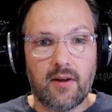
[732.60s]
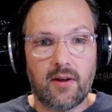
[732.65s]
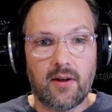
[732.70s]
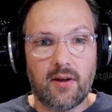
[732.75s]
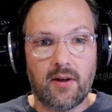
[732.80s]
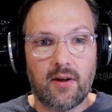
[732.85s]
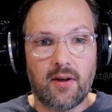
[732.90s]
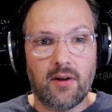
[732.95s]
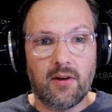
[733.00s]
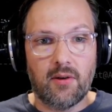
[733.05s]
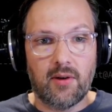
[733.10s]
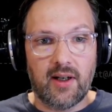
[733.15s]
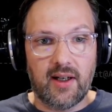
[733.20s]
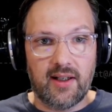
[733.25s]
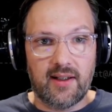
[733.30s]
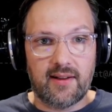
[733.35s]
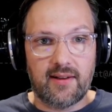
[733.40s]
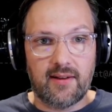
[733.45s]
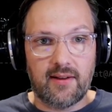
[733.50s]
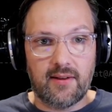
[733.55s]
All
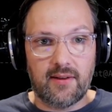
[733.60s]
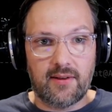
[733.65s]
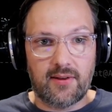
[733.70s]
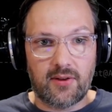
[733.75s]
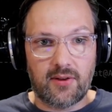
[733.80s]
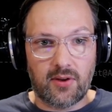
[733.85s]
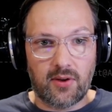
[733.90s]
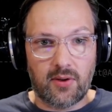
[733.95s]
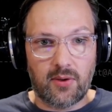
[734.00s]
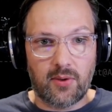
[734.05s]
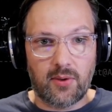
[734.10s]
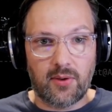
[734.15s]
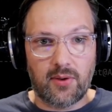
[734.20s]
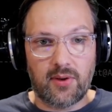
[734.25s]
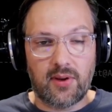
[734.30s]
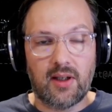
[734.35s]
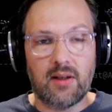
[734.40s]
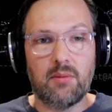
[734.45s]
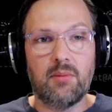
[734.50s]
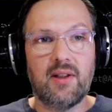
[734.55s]
right, so
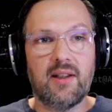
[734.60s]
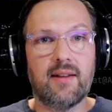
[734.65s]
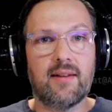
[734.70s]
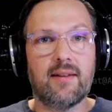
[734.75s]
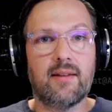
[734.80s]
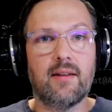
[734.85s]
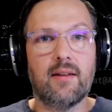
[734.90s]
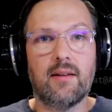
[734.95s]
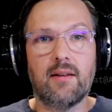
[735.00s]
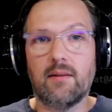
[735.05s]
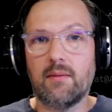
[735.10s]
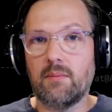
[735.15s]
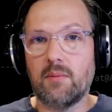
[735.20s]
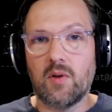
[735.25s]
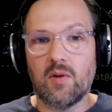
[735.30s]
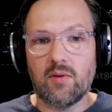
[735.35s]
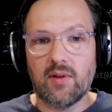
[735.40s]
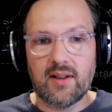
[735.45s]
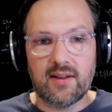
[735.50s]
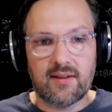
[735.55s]
that means the, the
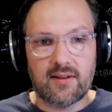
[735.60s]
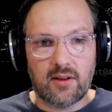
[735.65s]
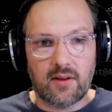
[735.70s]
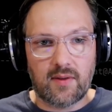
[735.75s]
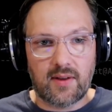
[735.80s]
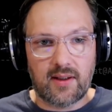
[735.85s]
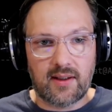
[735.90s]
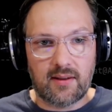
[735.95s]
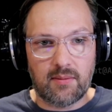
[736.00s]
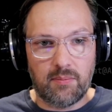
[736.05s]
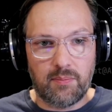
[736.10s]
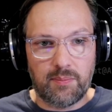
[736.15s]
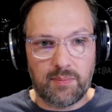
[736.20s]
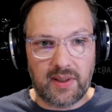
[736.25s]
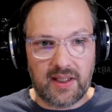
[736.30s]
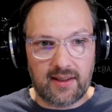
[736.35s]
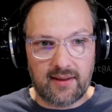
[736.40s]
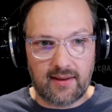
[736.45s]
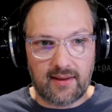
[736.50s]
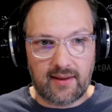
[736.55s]
Rust server is
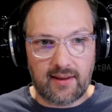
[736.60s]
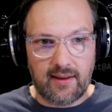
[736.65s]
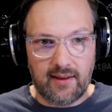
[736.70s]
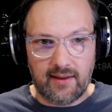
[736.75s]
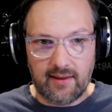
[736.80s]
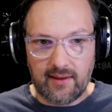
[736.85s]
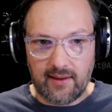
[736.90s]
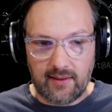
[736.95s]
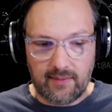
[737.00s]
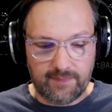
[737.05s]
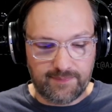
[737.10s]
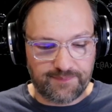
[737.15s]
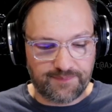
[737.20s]
basically done.